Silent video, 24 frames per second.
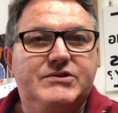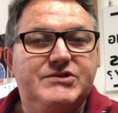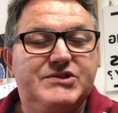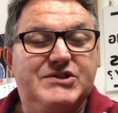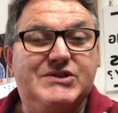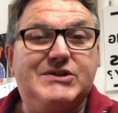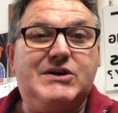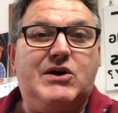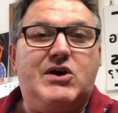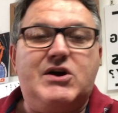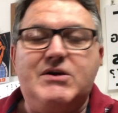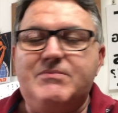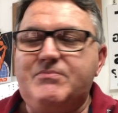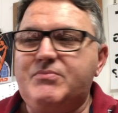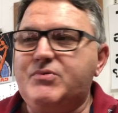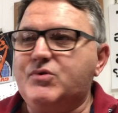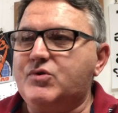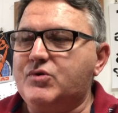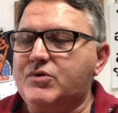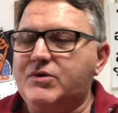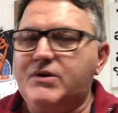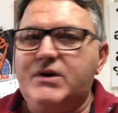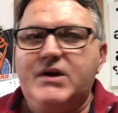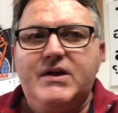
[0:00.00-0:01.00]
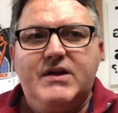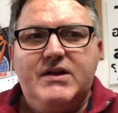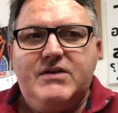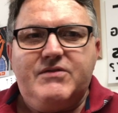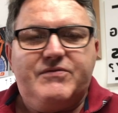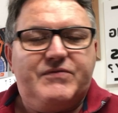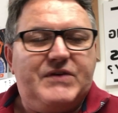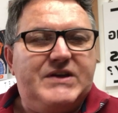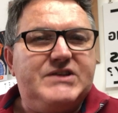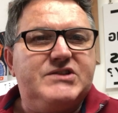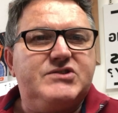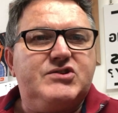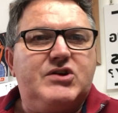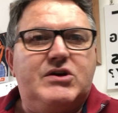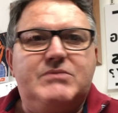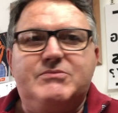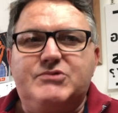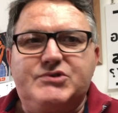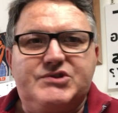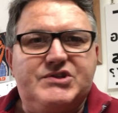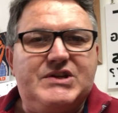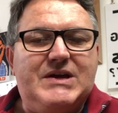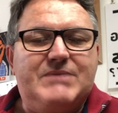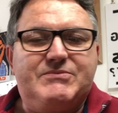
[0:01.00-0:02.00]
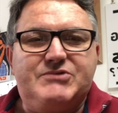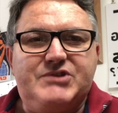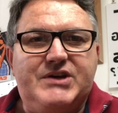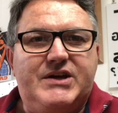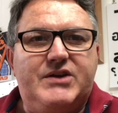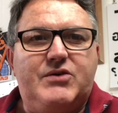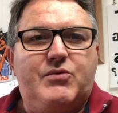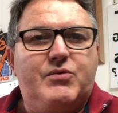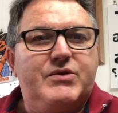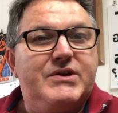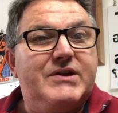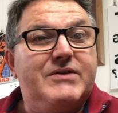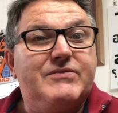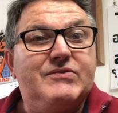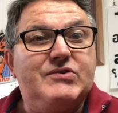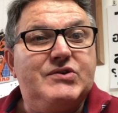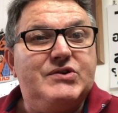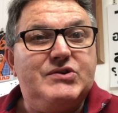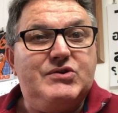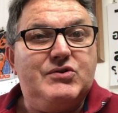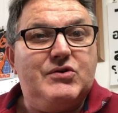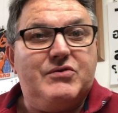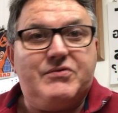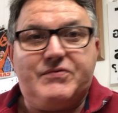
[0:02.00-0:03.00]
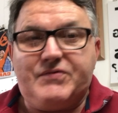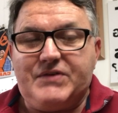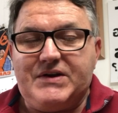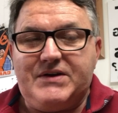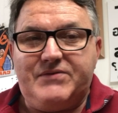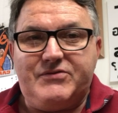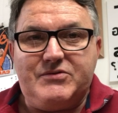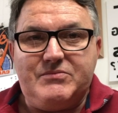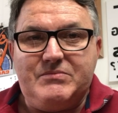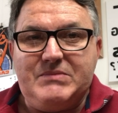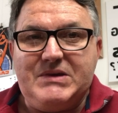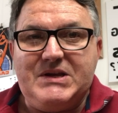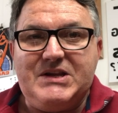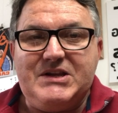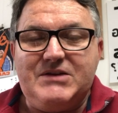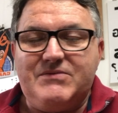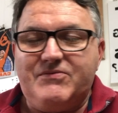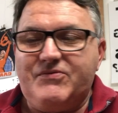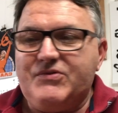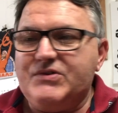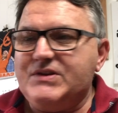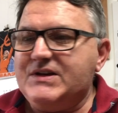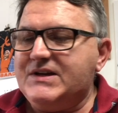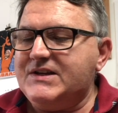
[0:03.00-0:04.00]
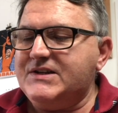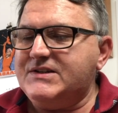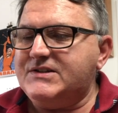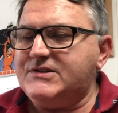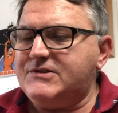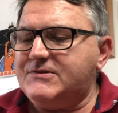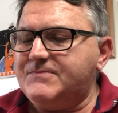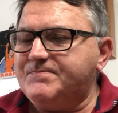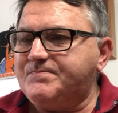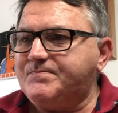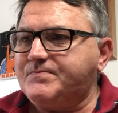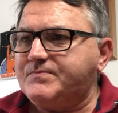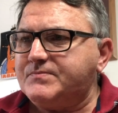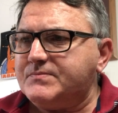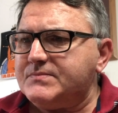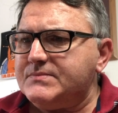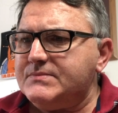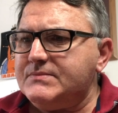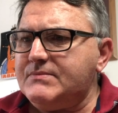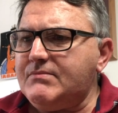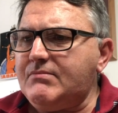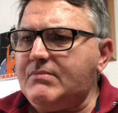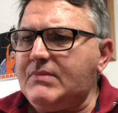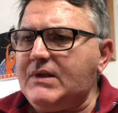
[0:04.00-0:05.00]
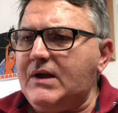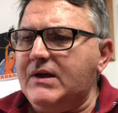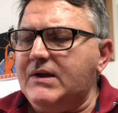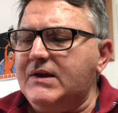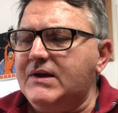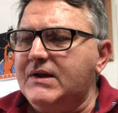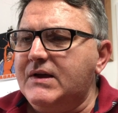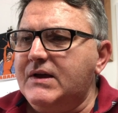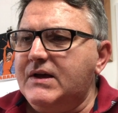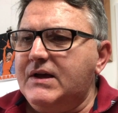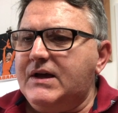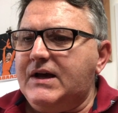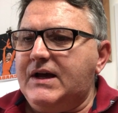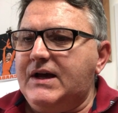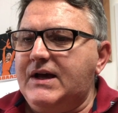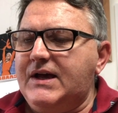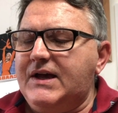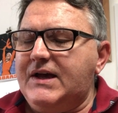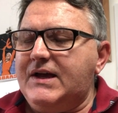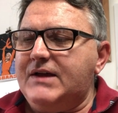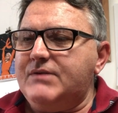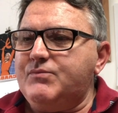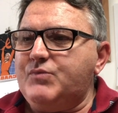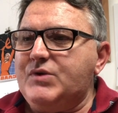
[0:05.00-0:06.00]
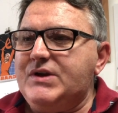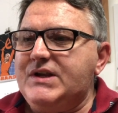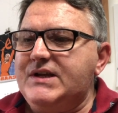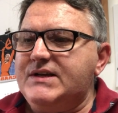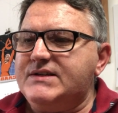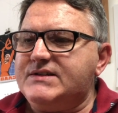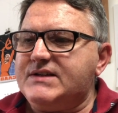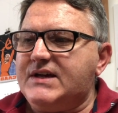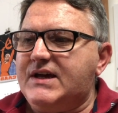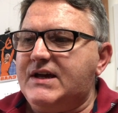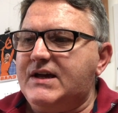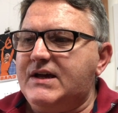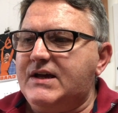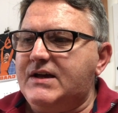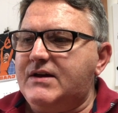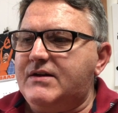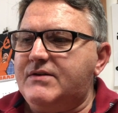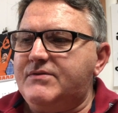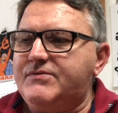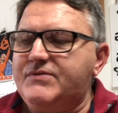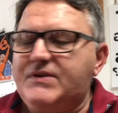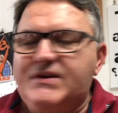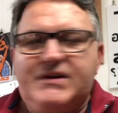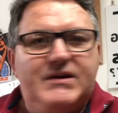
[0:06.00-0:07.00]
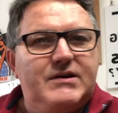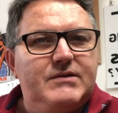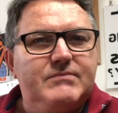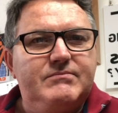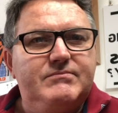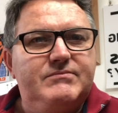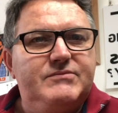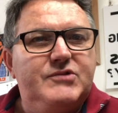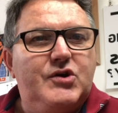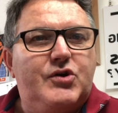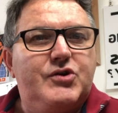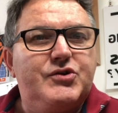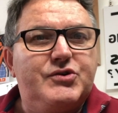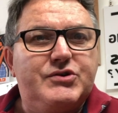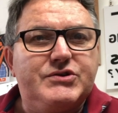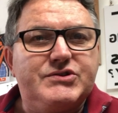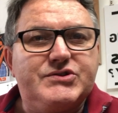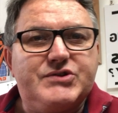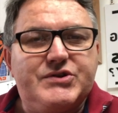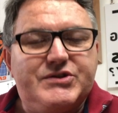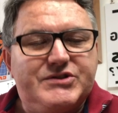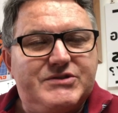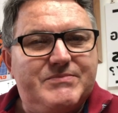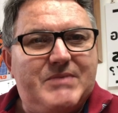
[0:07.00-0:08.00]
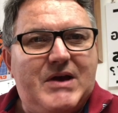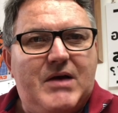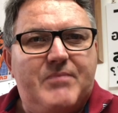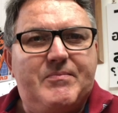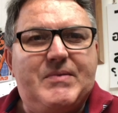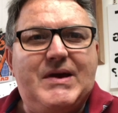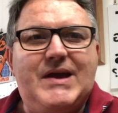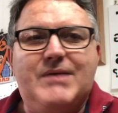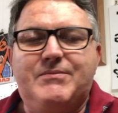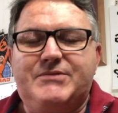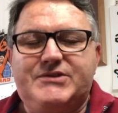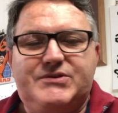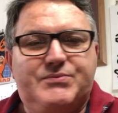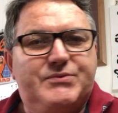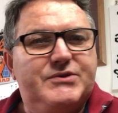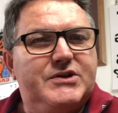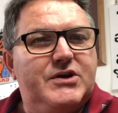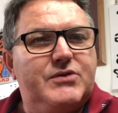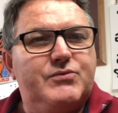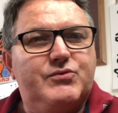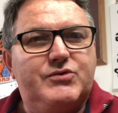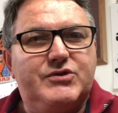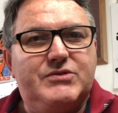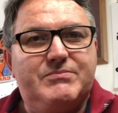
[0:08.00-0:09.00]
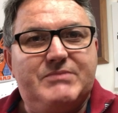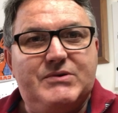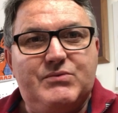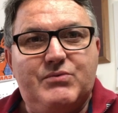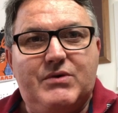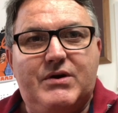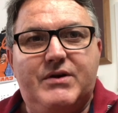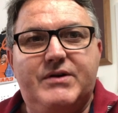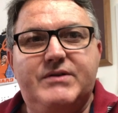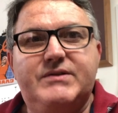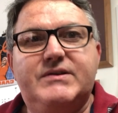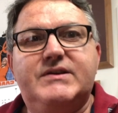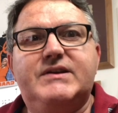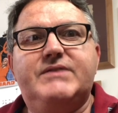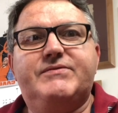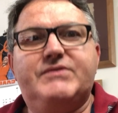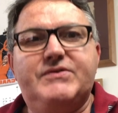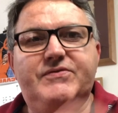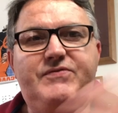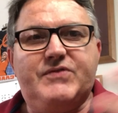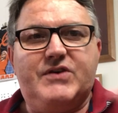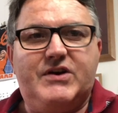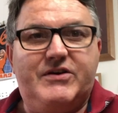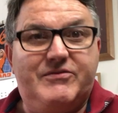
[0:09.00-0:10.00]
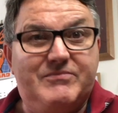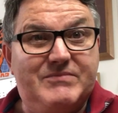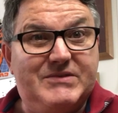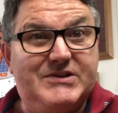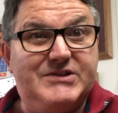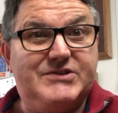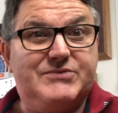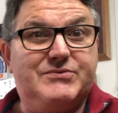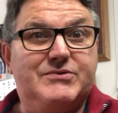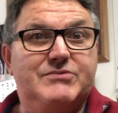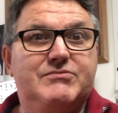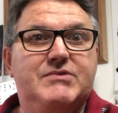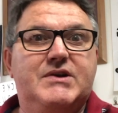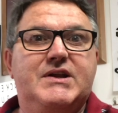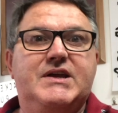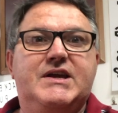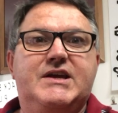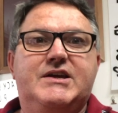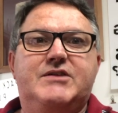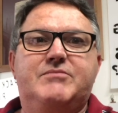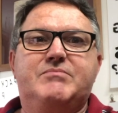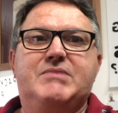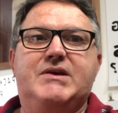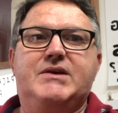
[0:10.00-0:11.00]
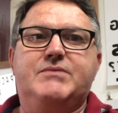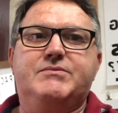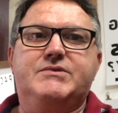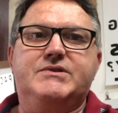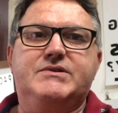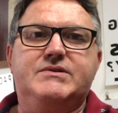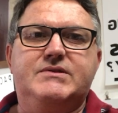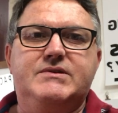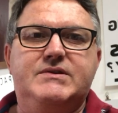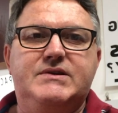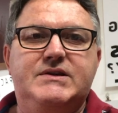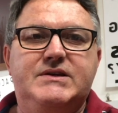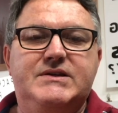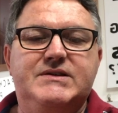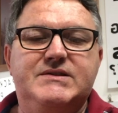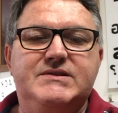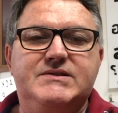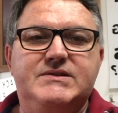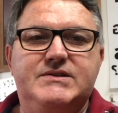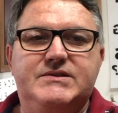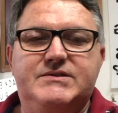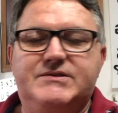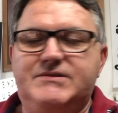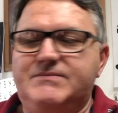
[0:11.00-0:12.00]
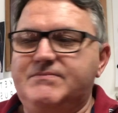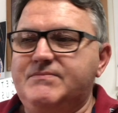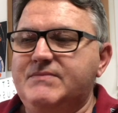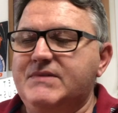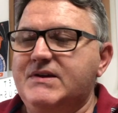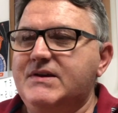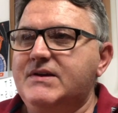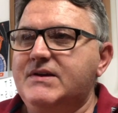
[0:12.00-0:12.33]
on Skype or FaceTime or Snapchat or whatever your favorite medium for that is. And we need to have um, no concerns about bandwidth. We don't want to be worried that every five minutes we're running out of bandwidth in the system.